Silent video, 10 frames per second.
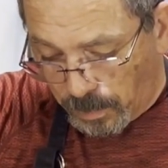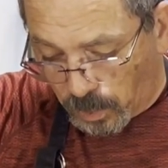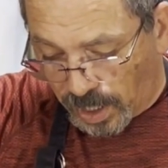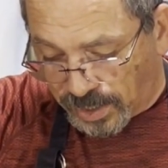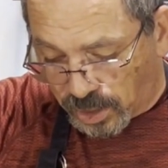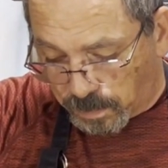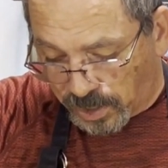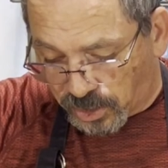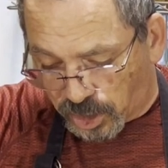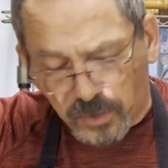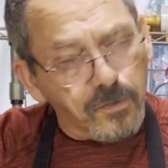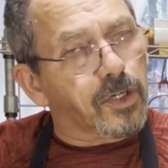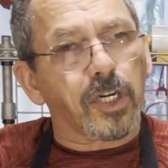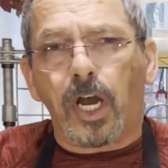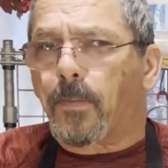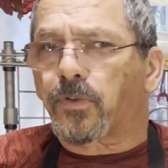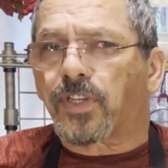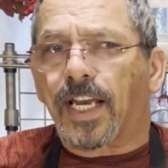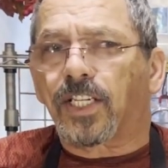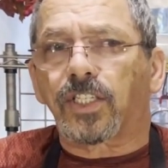We'll let this mix just for a couple
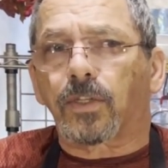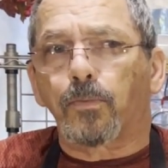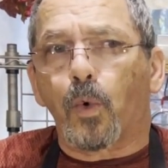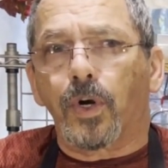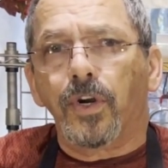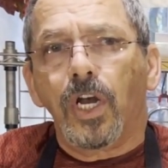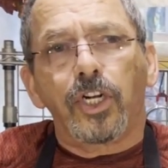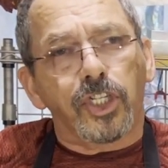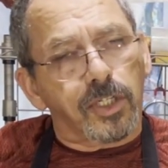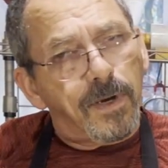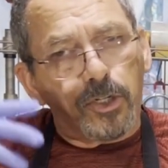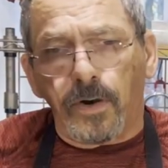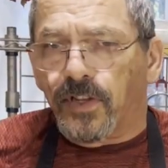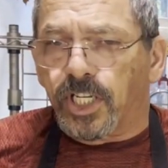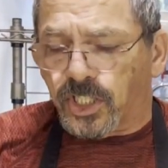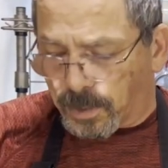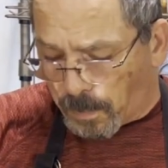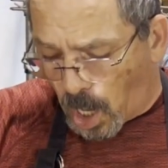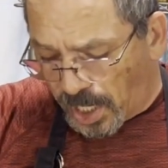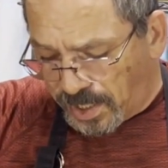seconds more, just to make sure everything's
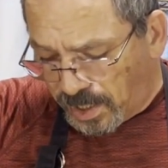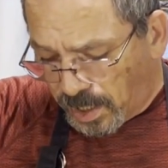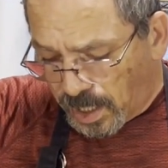combined.